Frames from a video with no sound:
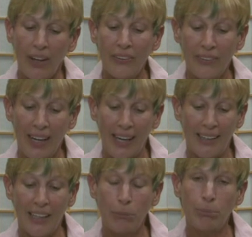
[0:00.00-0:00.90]
other
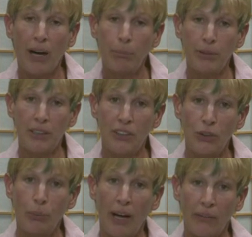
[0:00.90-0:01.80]
hand and pop it in
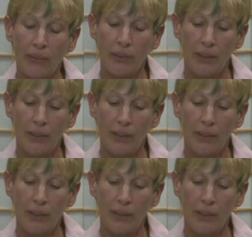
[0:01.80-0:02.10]
your mouth.